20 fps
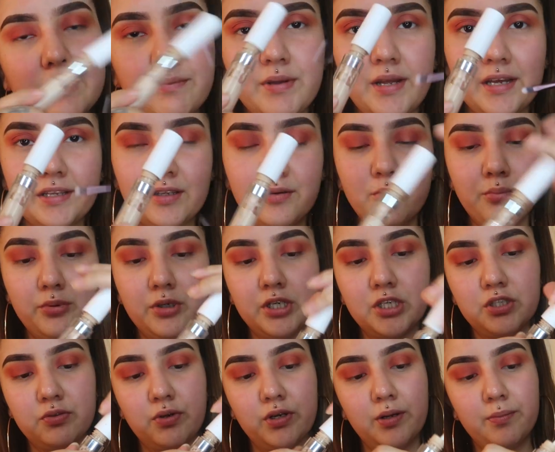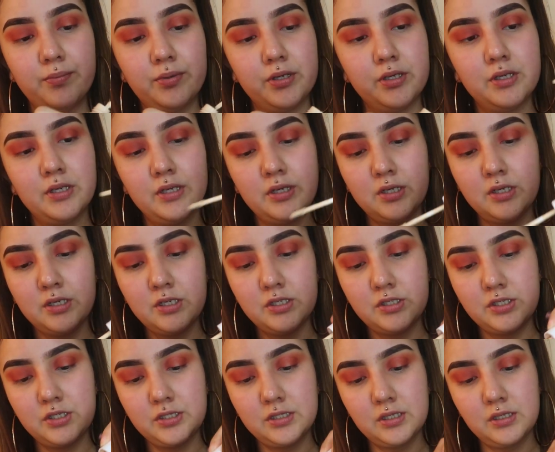and we got the brush. We're gonna put
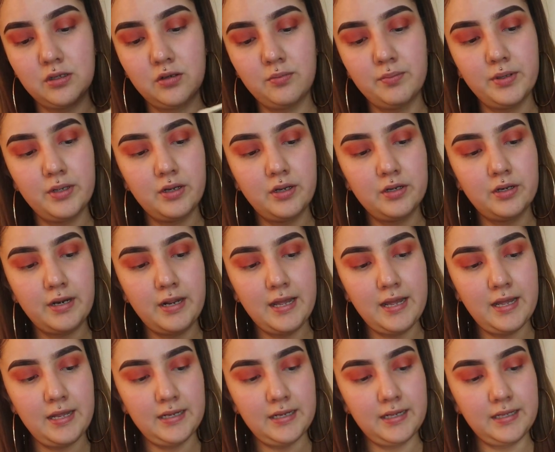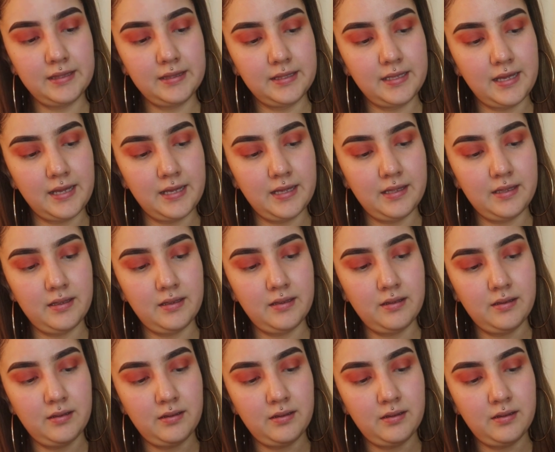just a little bit on our hand like that.